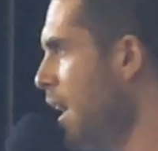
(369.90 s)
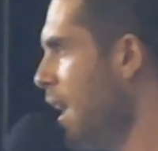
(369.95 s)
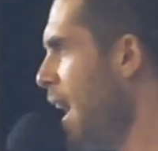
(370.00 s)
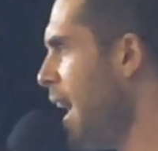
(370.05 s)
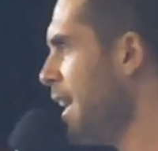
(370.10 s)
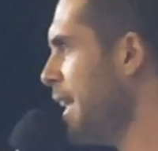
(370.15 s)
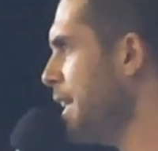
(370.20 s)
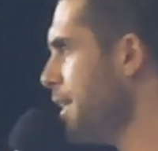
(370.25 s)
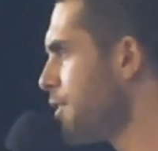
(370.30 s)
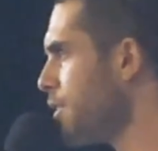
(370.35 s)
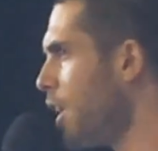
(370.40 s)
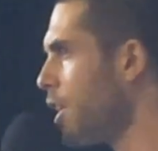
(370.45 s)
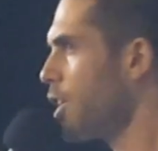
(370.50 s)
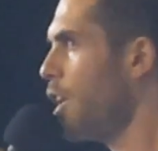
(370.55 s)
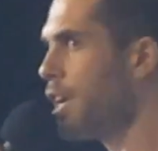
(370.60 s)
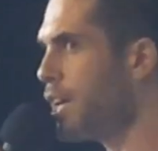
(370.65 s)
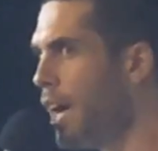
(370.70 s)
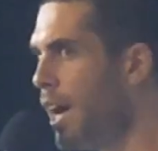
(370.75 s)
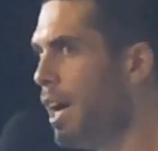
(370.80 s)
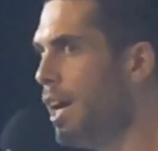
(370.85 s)
And he's like,
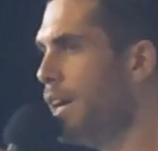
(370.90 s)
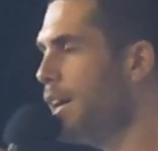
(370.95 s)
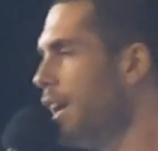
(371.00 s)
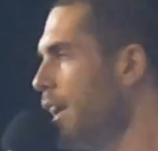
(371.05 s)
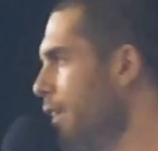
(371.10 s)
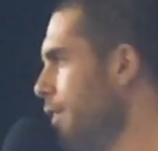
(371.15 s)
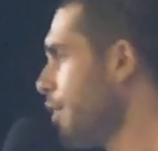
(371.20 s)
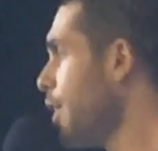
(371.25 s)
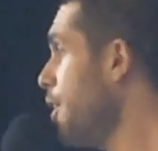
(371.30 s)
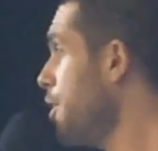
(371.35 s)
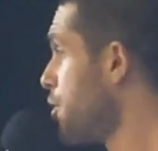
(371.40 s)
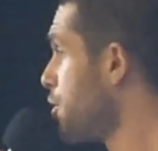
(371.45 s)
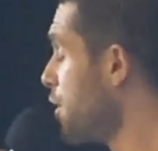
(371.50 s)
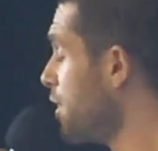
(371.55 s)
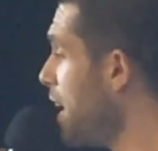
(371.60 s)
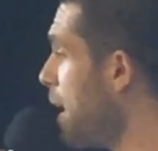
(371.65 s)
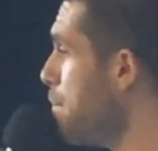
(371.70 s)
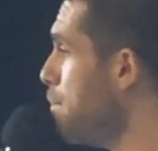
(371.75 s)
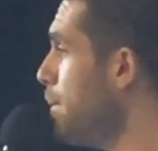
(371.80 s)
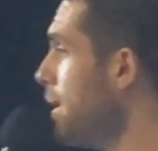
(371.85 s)
"Okay." And you go, "So
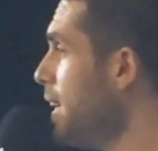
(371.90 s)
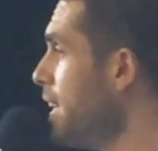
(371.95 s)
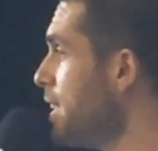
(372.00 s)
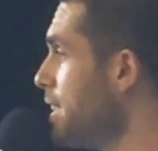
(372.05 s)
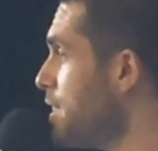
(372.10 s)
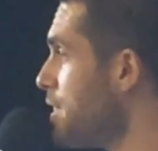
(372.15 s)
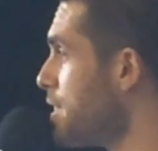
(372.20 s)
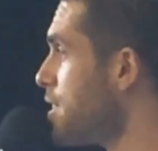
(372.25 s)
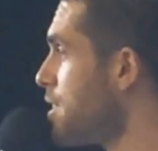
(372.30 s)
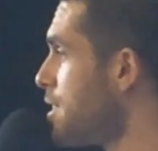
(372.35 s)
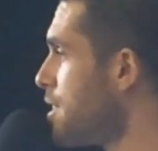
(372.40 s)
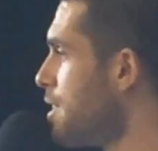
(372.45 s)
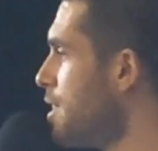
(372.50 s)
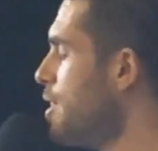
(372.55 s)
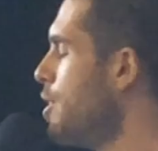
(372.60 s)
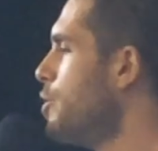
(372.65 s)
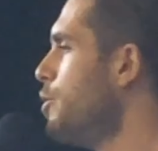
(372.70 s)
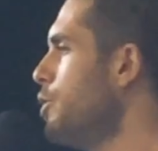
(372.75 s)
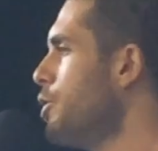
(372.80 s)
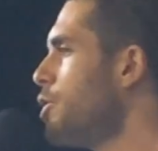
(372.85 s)
that means
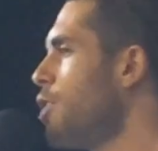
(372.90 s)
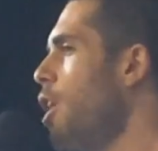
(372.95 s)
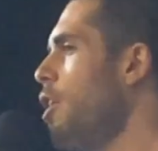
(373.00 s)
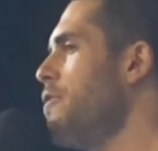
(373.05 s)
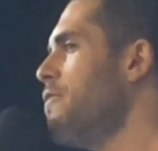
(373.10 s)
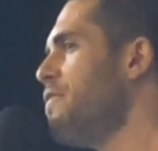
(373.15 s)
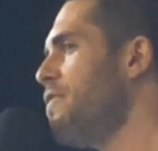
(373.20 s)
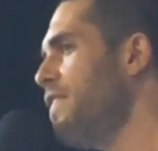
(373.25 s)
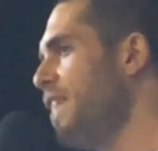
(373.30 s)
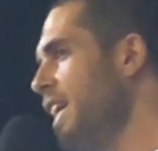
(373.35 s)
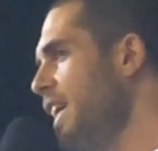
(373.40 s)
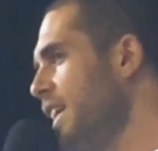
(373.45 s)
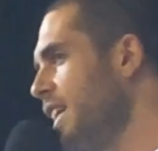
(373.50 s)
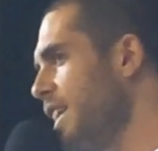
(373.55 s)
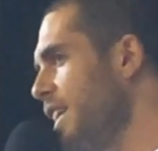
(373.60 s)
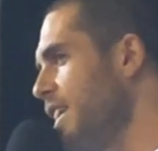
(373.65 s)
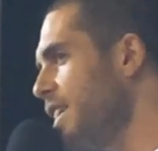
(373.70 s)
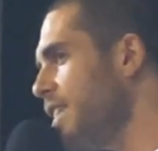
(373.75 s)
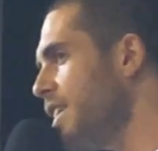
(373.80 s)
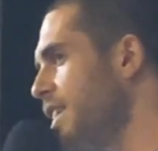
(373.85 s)
you go
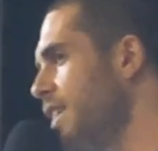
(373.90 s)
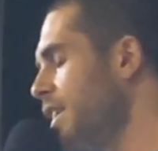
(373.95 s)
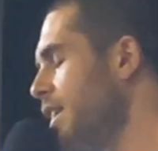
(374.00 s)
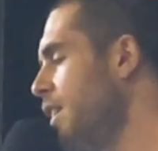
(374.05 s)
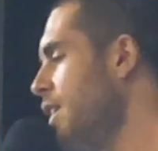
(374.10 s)
vegan.